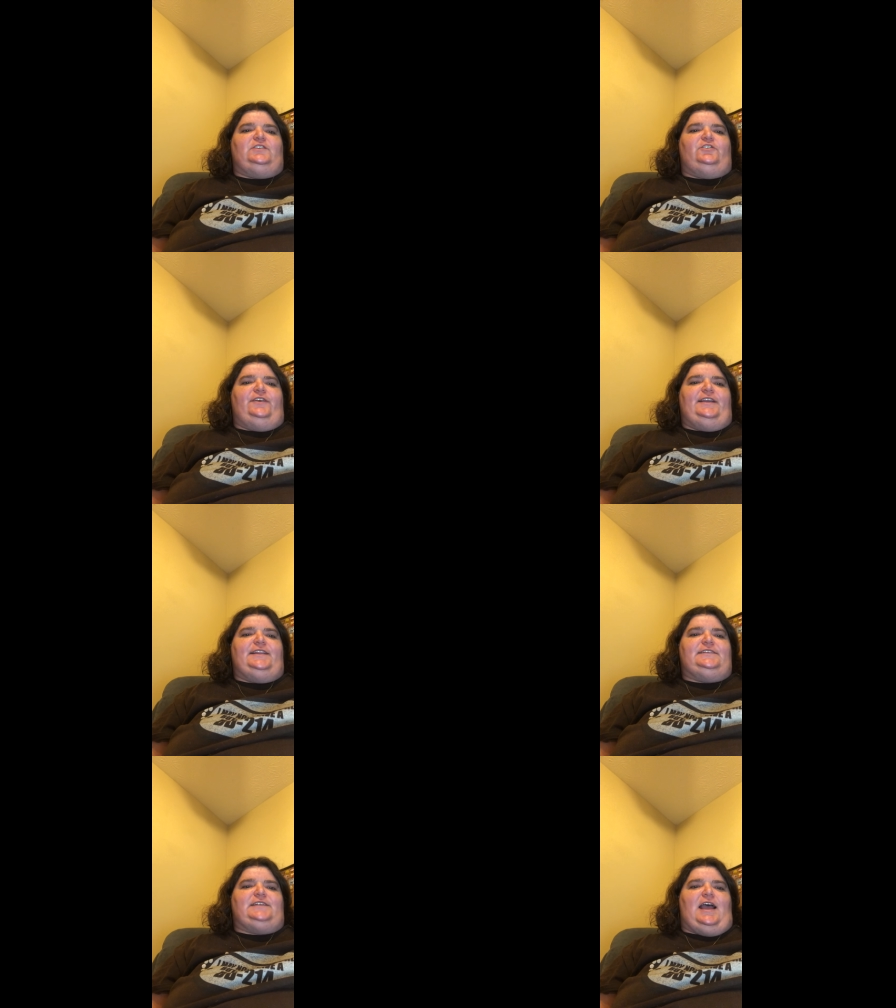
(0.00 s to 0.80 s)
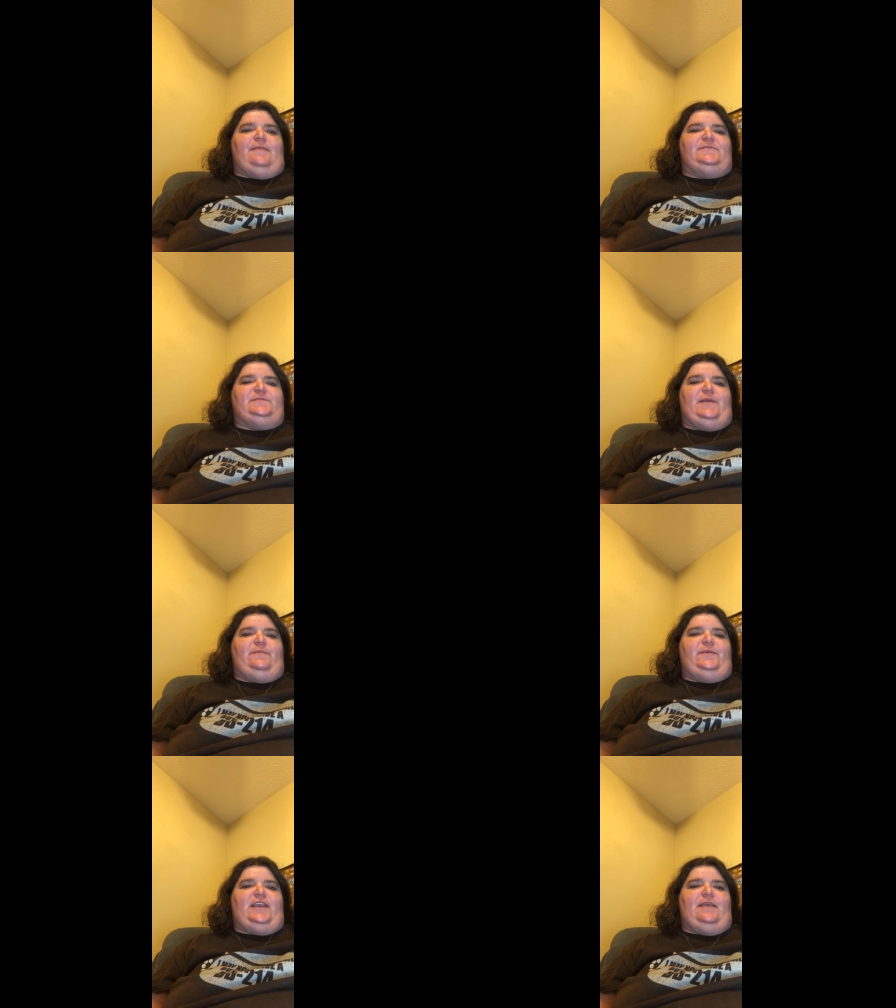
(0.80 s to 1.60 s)
During this time,
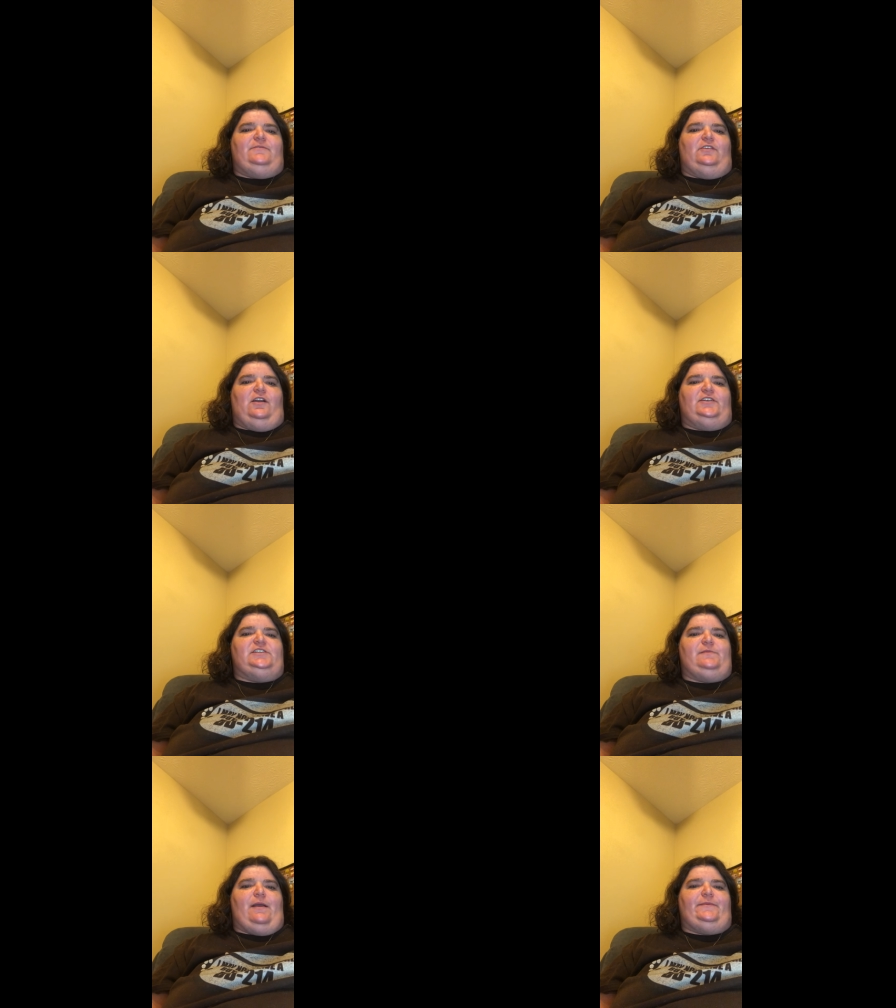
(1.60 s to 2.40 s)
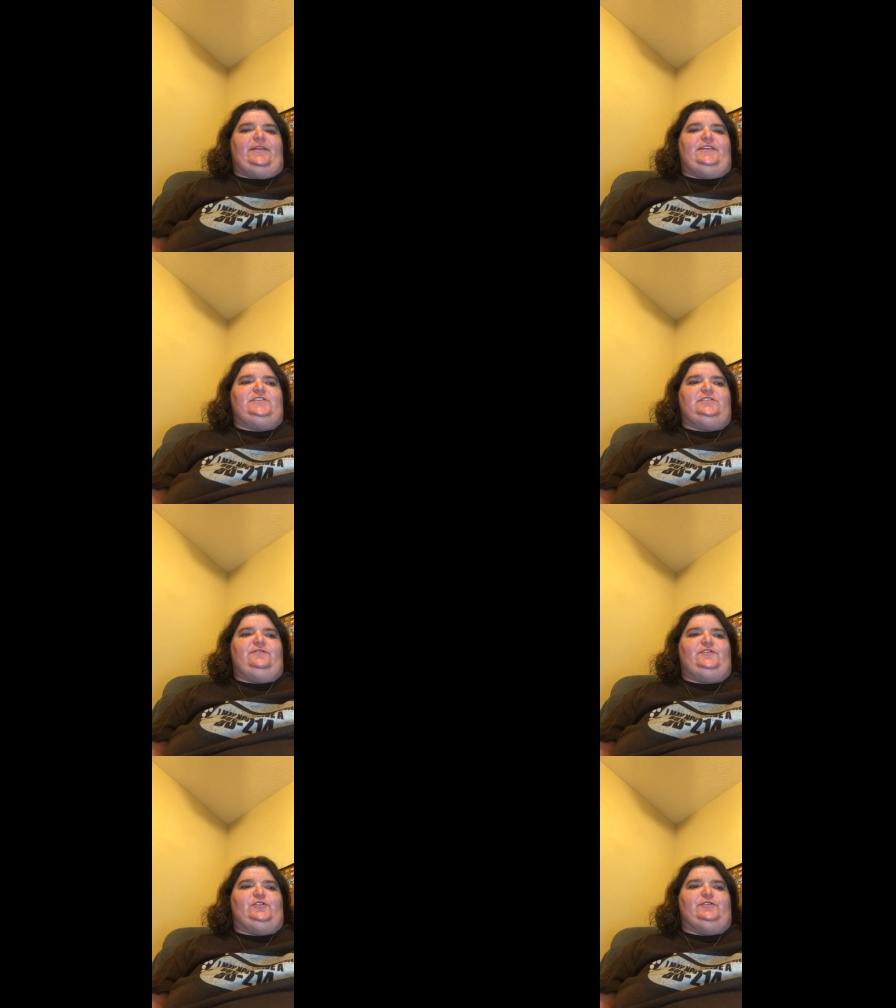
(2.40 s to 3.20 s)
Spain became the largest population
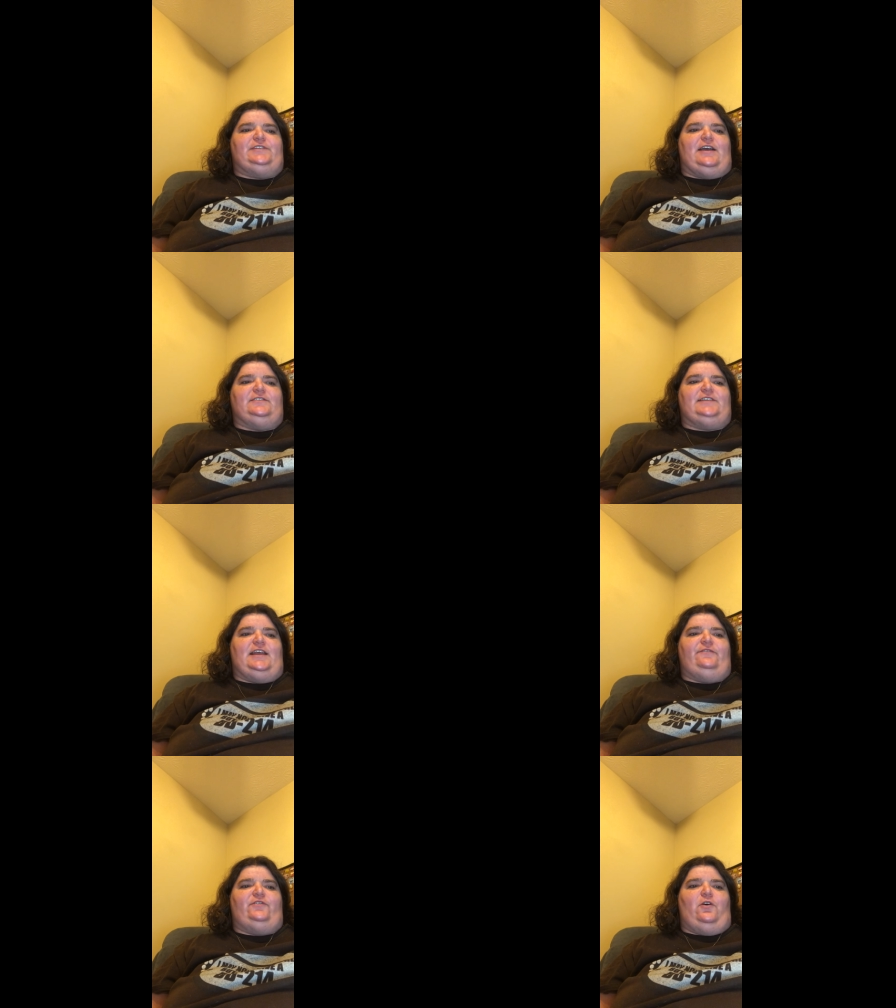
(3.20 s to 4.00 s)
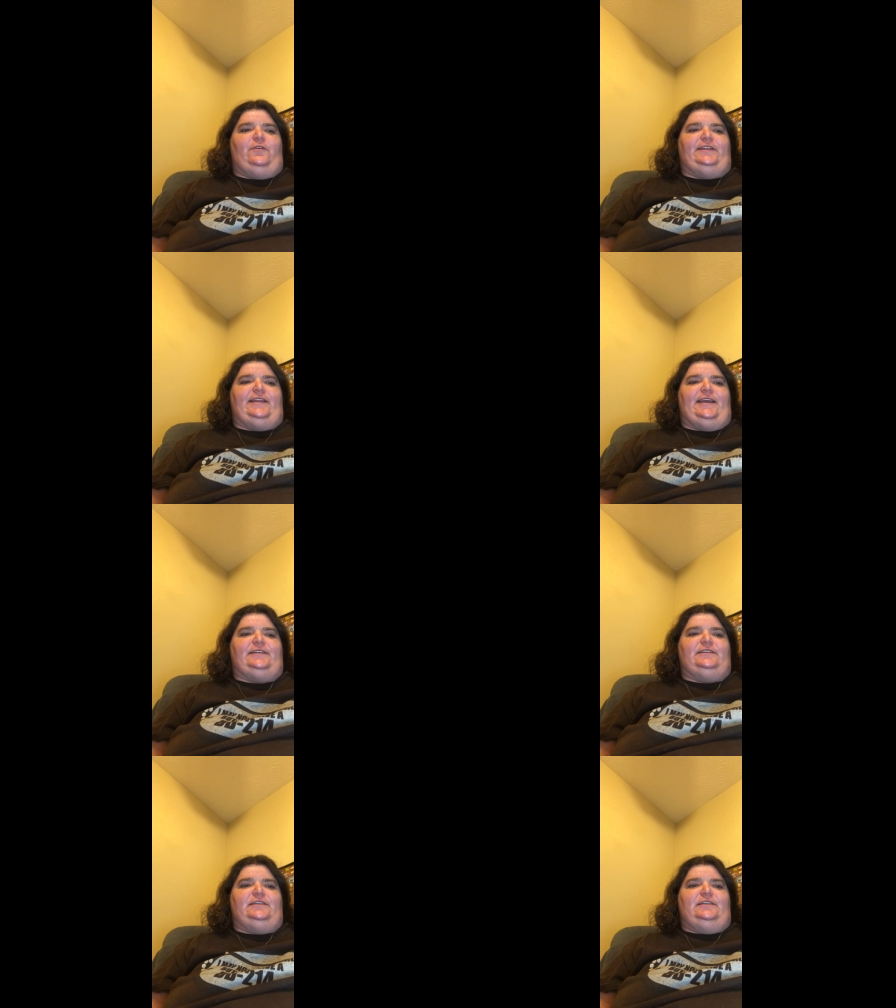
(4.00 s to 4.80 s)
of Jews outside of the Holy
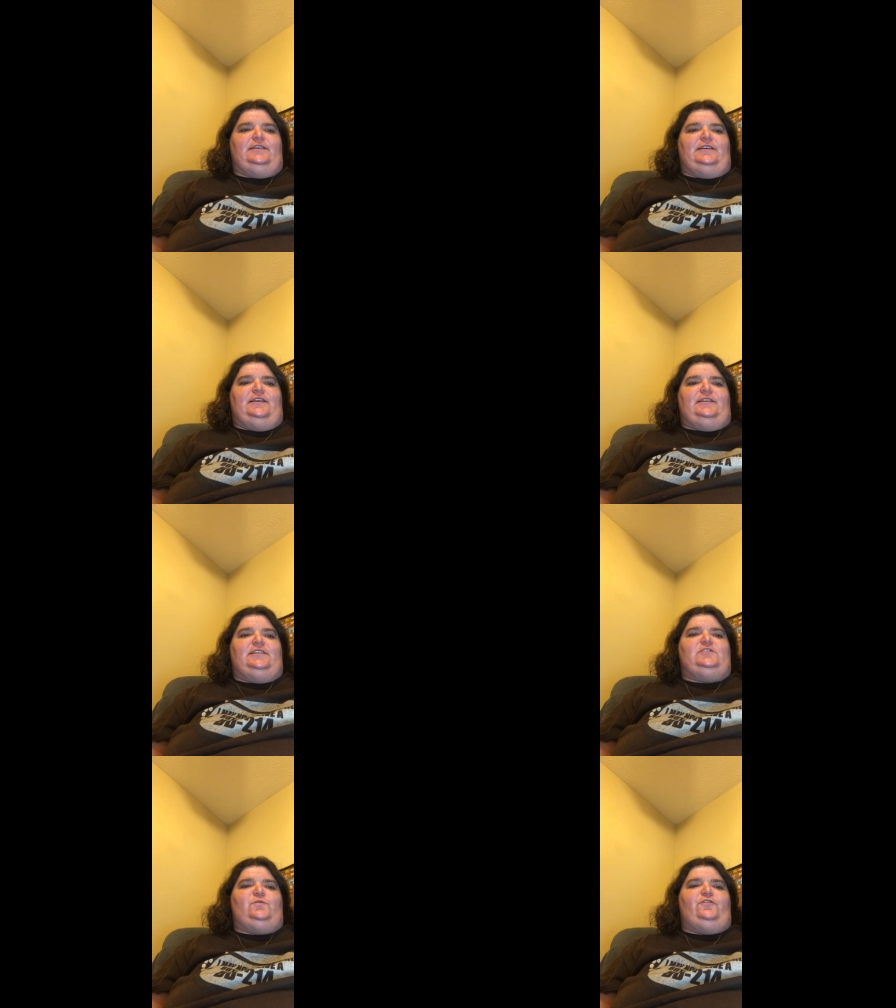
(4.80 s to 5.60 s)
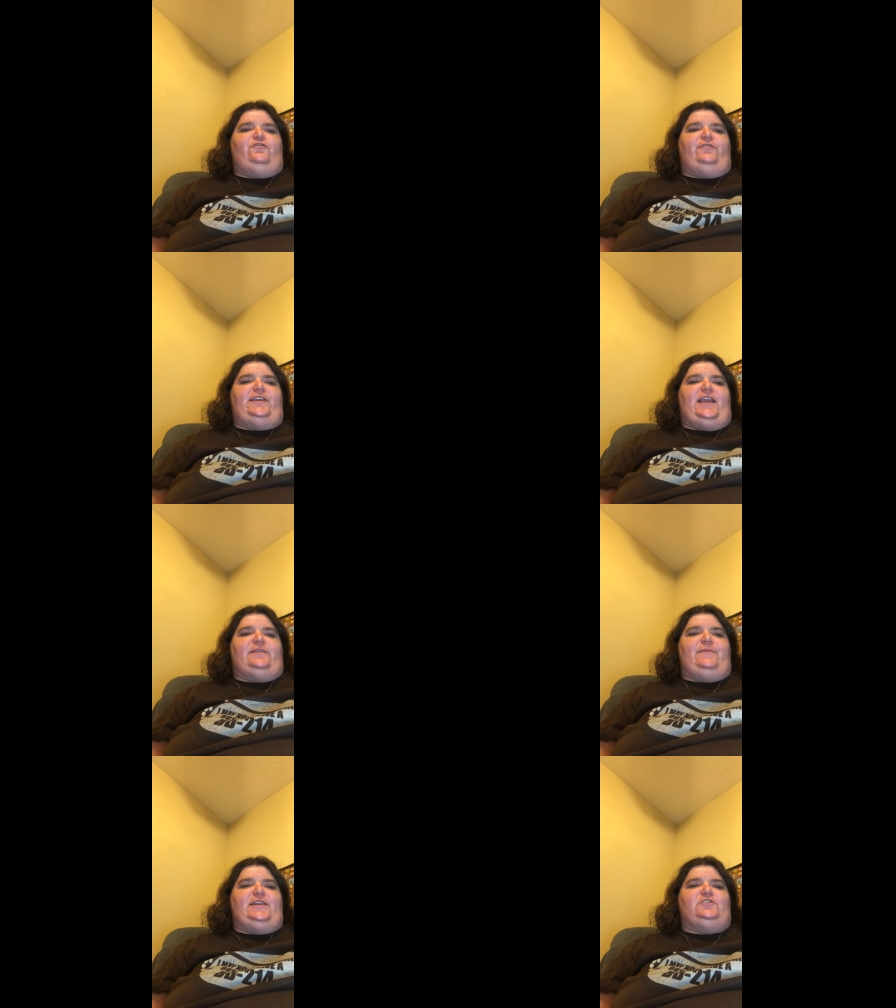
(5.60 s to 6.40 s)
Land. This would create a
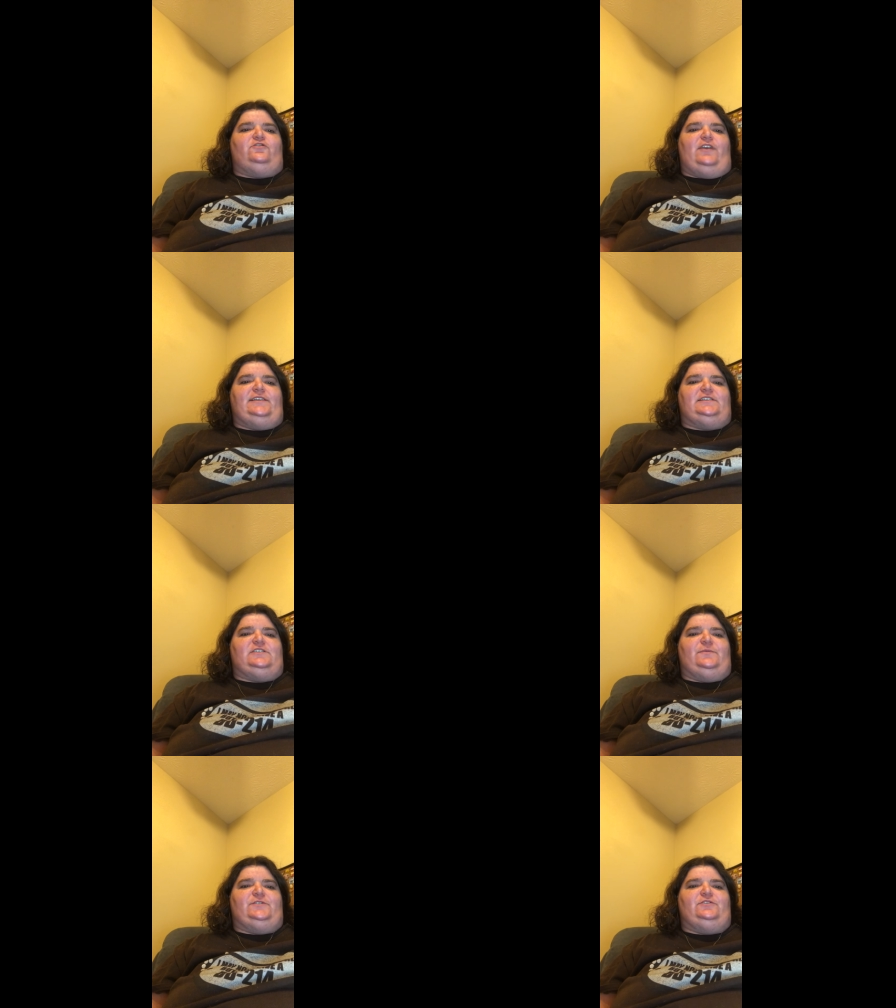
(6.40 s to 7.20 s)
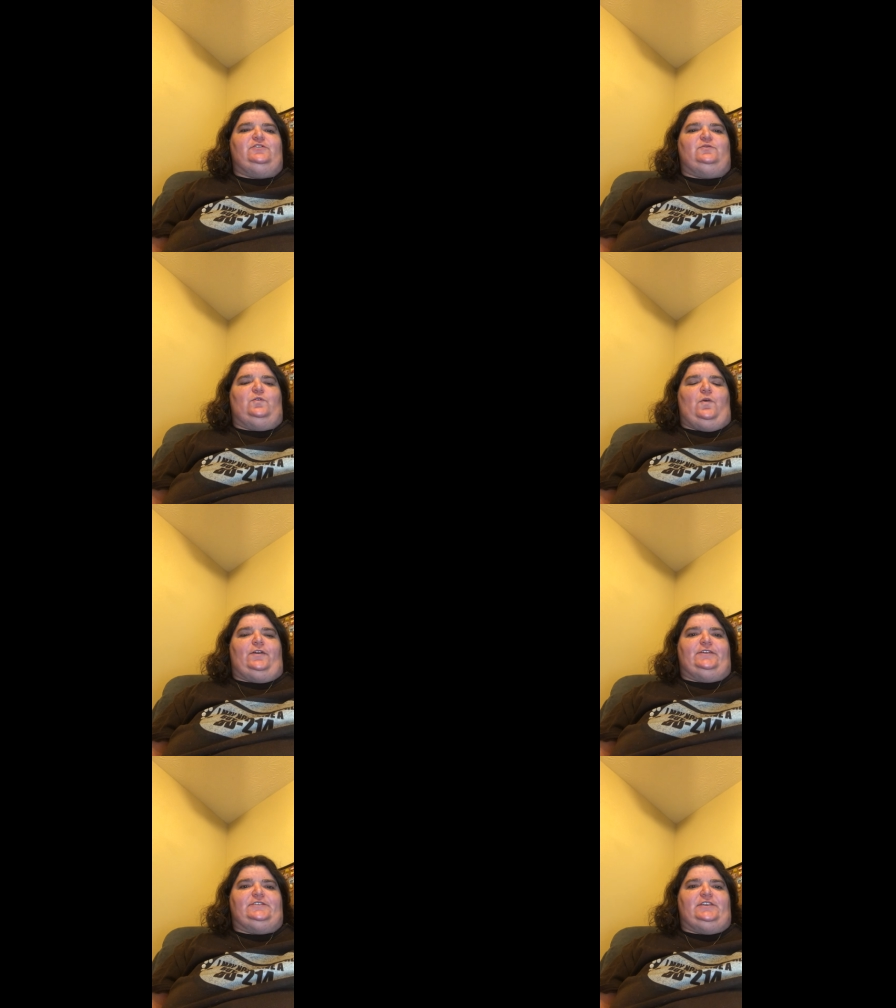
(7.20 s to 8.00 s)
major crisis when Jews were
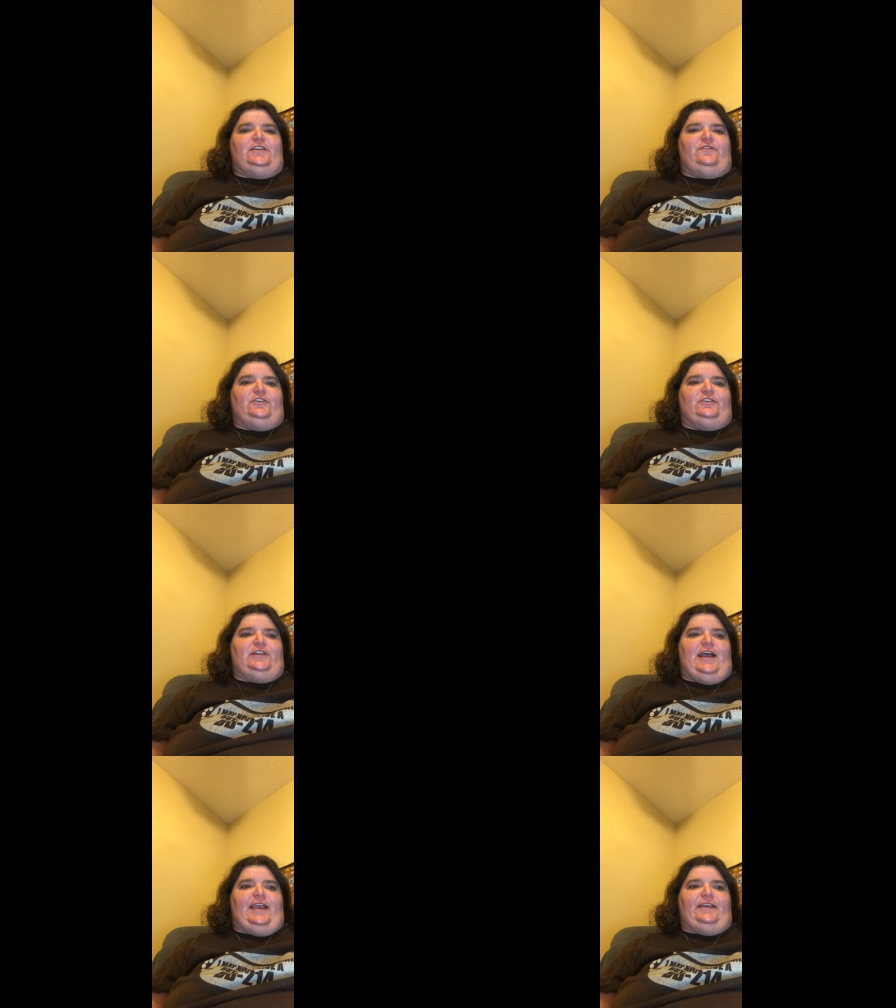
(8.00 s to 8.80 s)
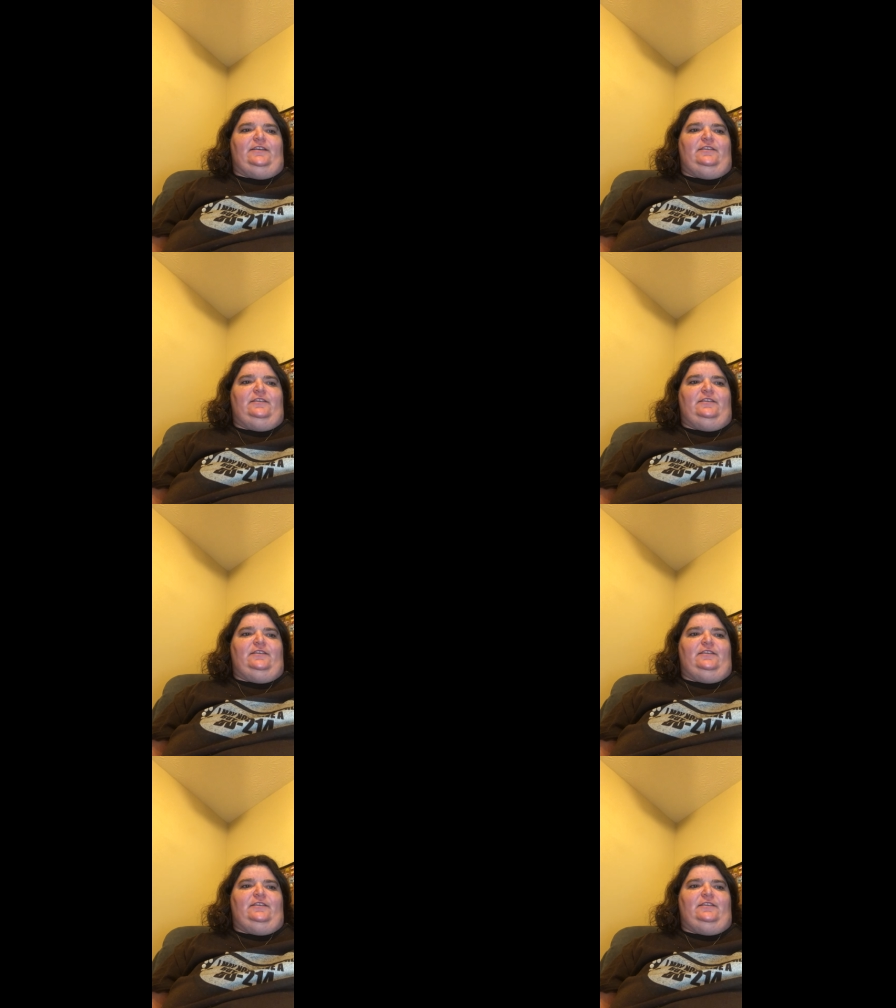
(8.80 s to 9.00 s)
ordered to convert or die.